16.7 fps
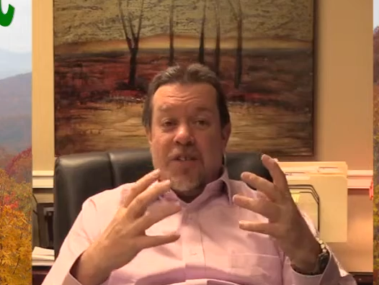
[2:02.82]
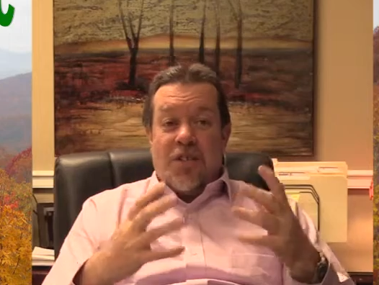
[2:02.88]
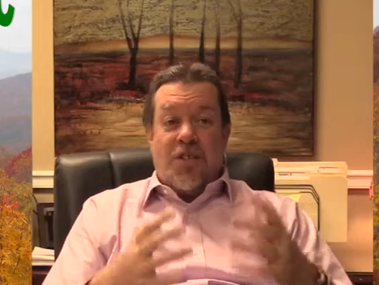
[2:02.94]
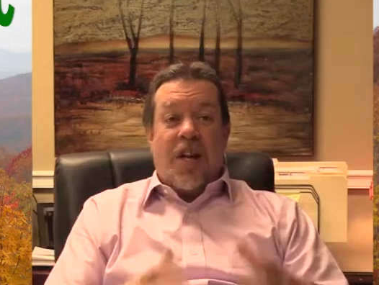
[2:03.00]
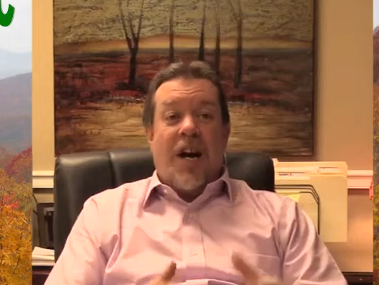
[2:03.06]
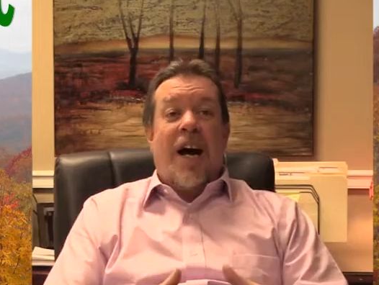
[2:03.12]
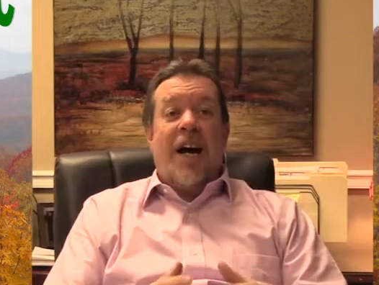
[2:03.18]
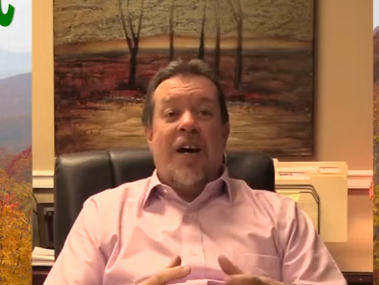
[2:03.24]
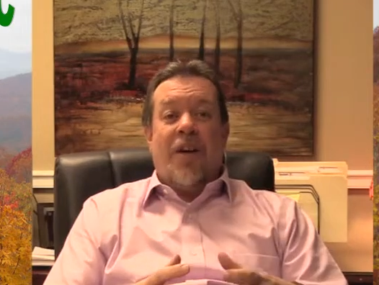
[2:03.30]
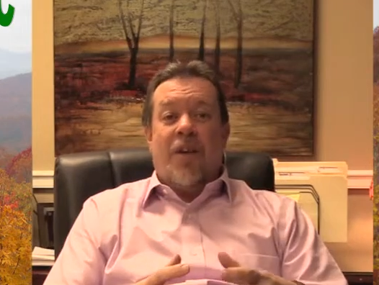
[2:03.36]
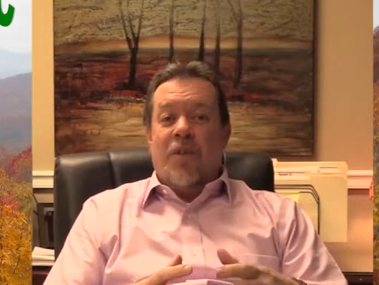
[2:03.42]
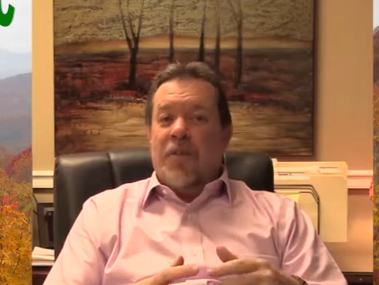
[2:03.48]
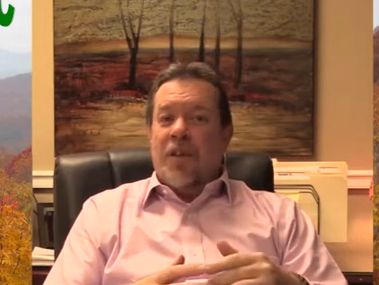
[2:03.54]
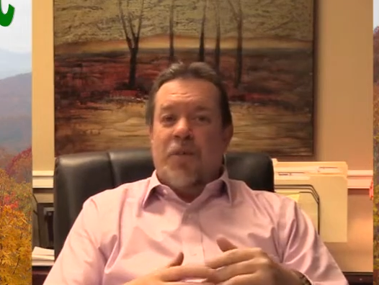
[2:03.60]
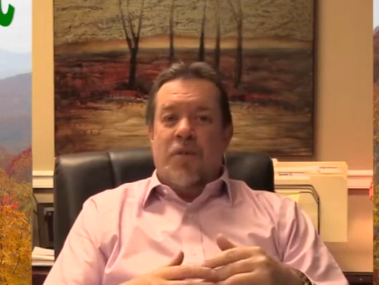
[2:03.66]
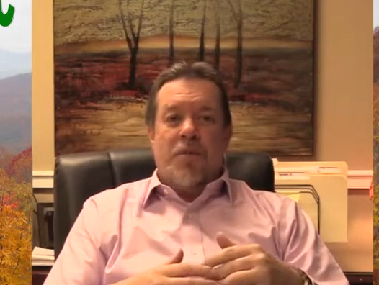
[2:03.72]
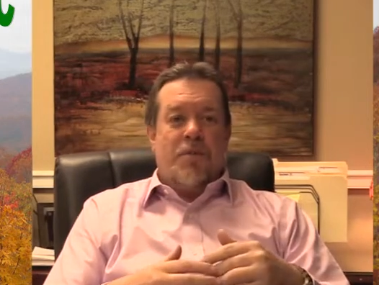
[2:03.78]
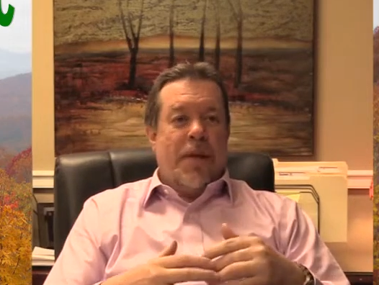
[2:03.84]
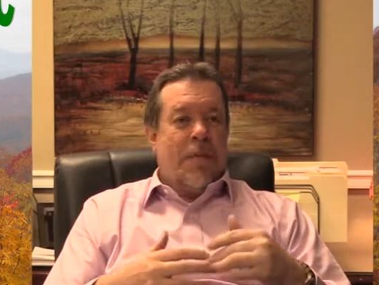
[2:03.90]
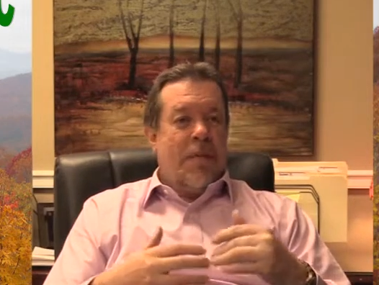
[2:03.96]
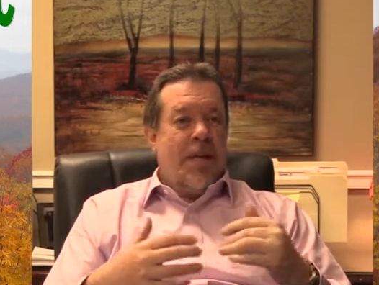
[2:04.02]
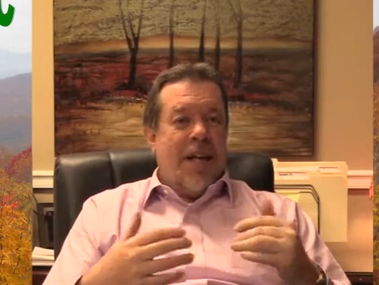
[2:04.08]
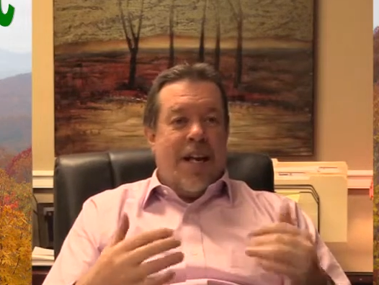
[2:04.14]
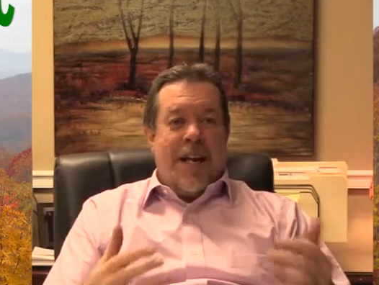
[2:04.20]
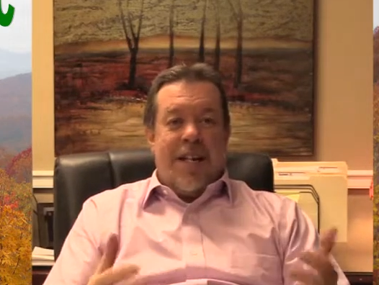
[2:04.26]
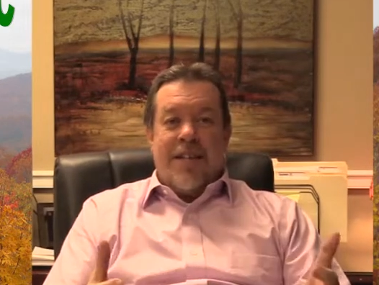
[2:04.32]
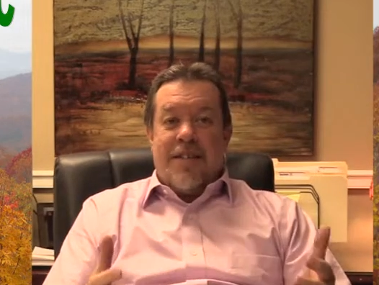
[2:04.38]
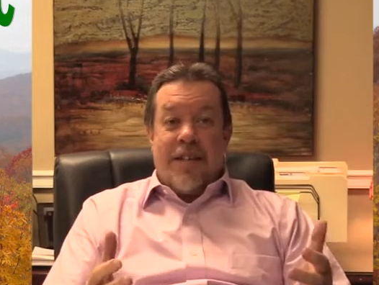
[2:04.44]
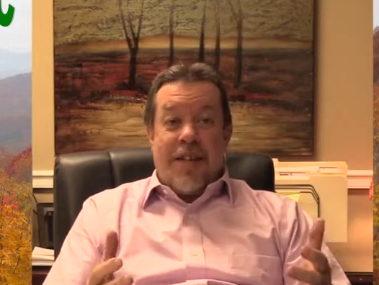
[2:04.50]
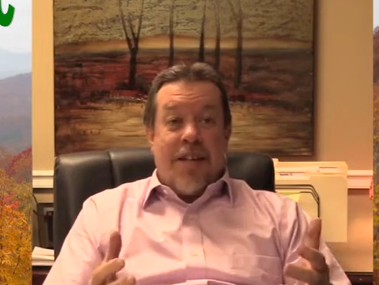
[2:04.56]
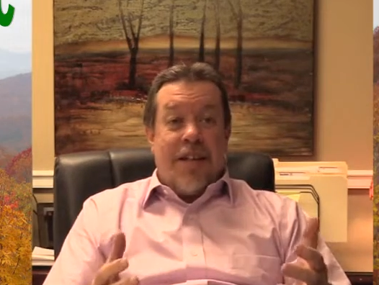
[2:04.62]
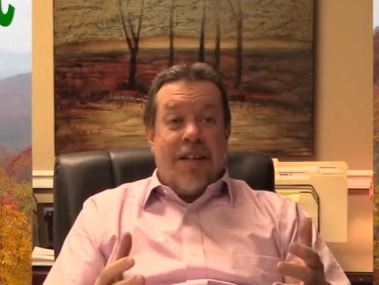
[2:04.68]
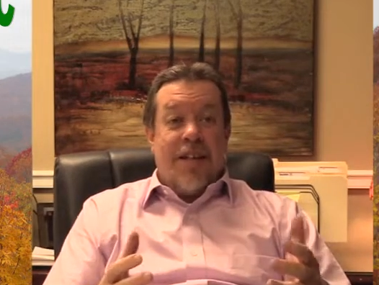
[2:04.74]
child that was maybe
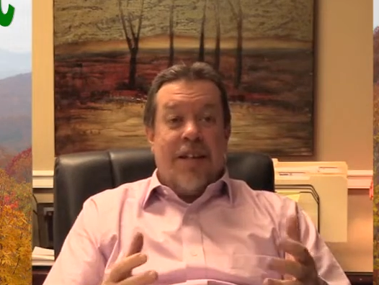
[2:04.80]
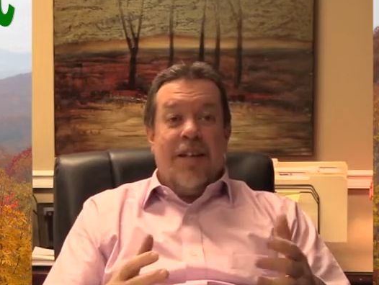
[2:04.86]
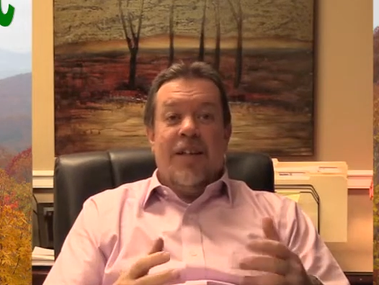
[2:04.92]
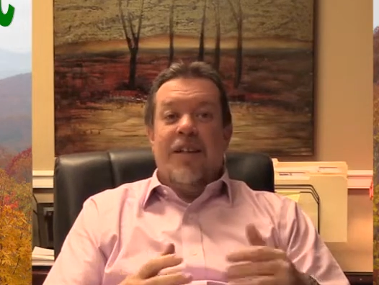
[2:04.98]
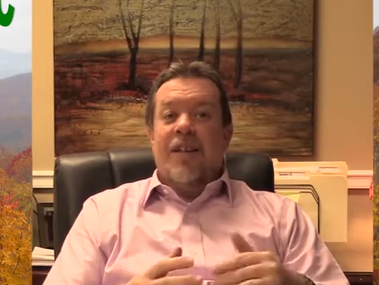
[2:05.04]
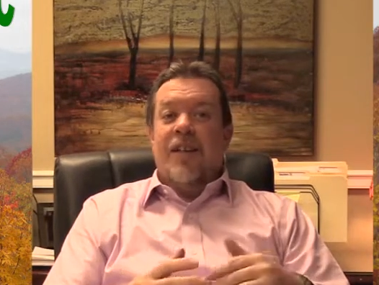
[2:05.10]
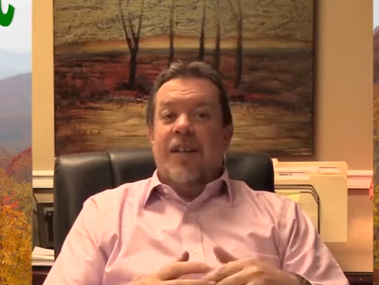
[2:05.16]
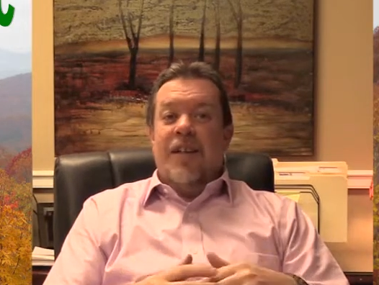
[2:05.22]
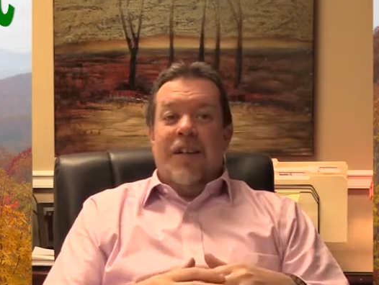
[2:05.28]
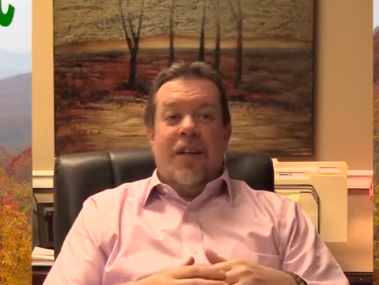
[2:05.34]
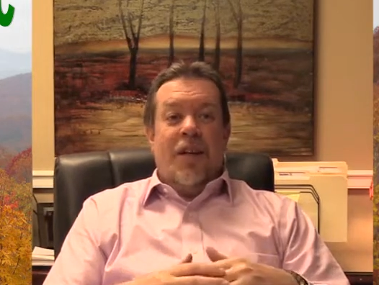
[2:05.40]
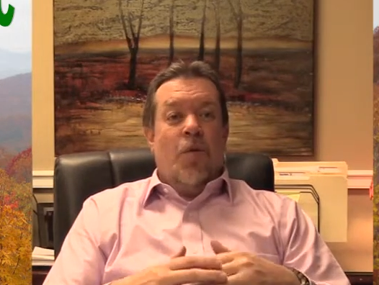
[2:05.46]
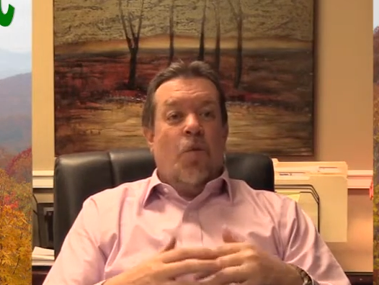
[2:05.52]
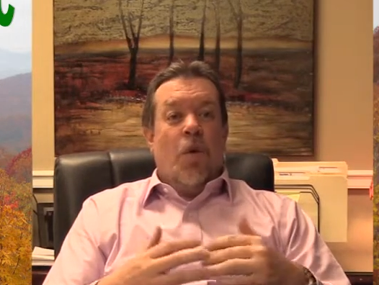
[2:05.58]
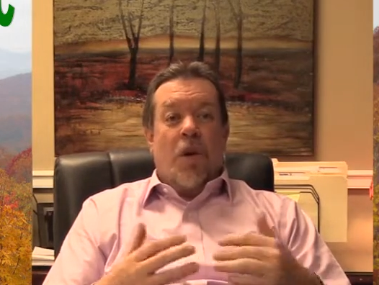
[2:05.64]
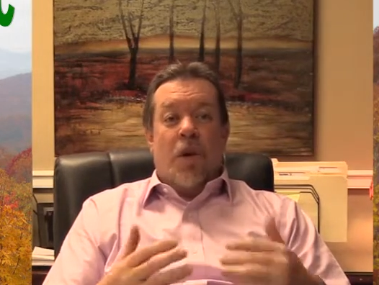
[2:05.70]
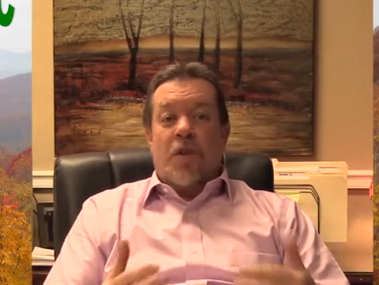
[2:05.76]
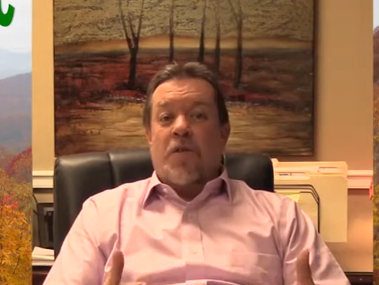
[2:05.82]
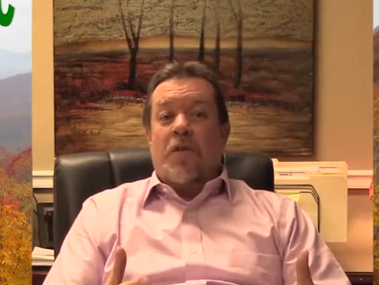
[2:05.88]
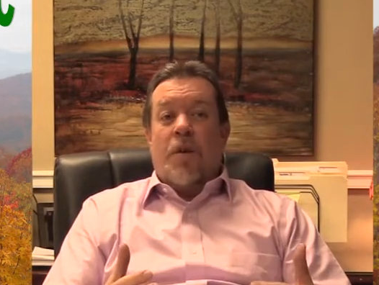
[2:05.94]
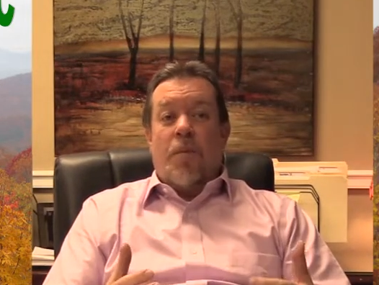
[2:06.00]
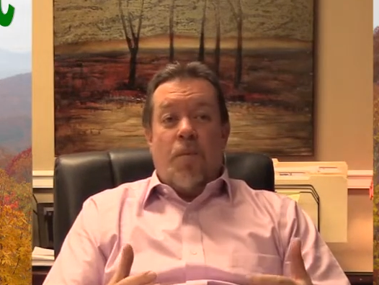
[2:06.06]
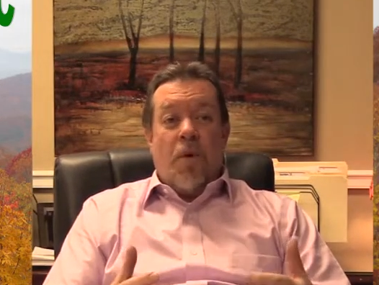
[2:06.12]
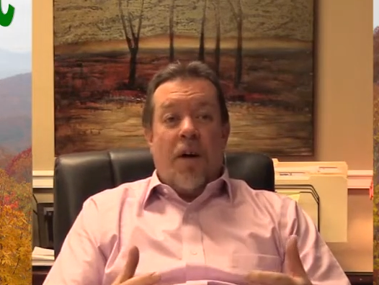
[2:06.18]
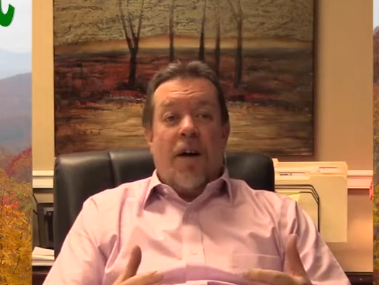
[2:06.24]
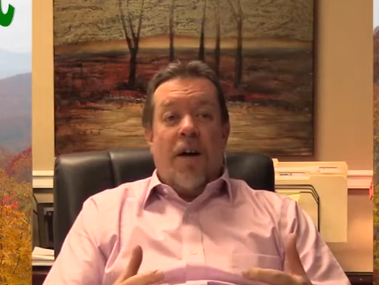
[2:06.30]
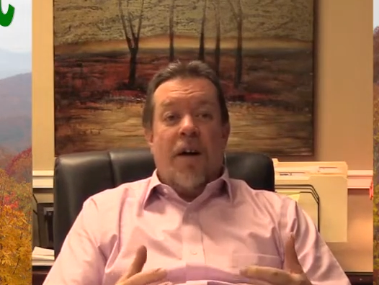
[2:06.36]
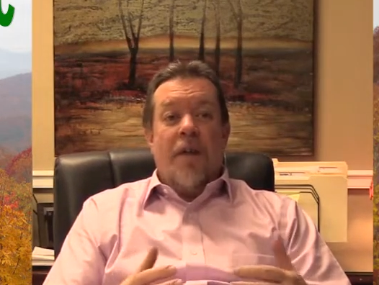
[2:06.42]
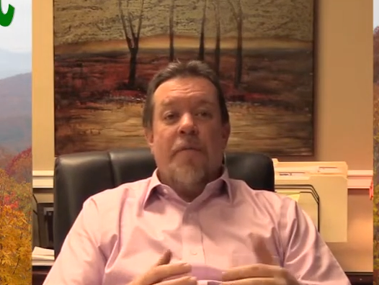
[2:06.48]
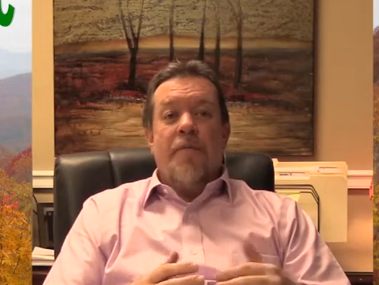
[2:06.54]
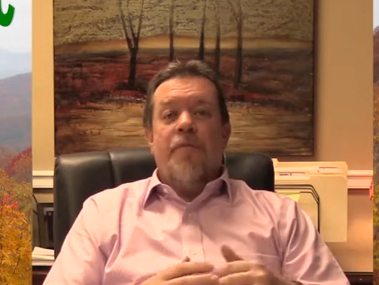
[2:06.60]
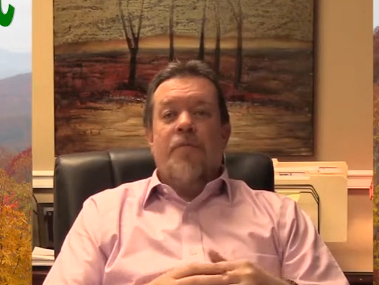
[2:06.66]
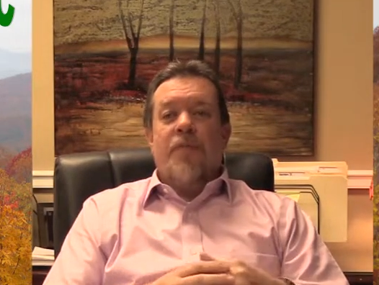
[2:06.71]
18 and worked
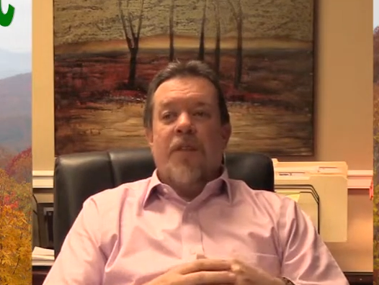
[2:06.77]
somewhere,